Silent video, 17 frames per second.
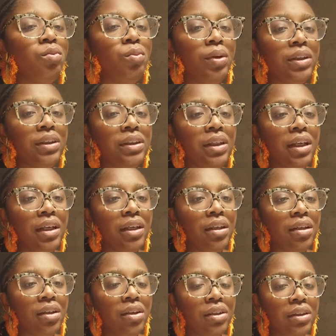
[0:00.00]

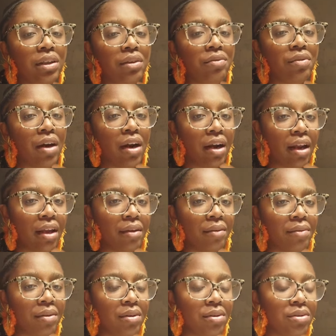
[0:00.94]
Wednesday, Thursday, Friday.
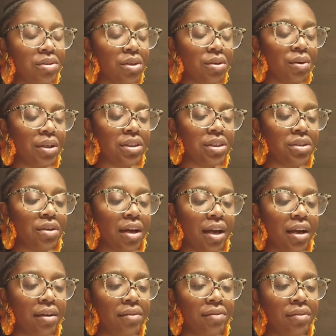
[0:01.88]
So I still
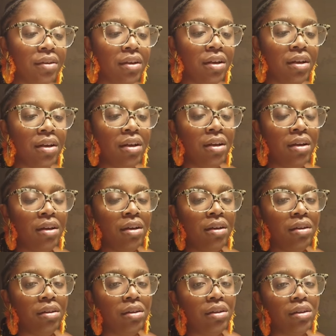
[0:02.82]
have
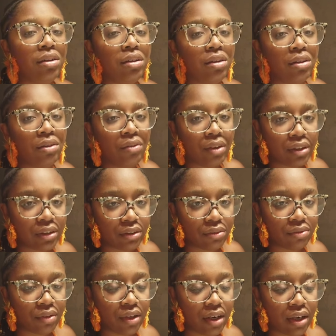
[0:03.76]
the rest
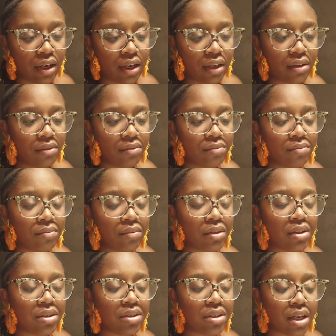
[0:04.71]
of Friday,
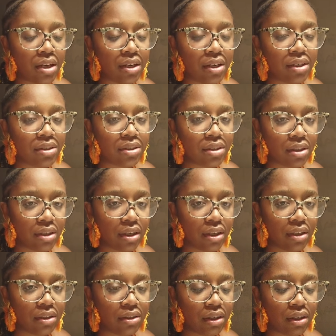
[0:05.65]
Saturday, and
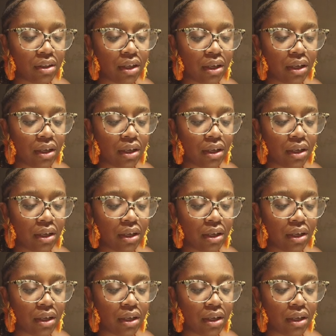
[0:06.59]
Sunday.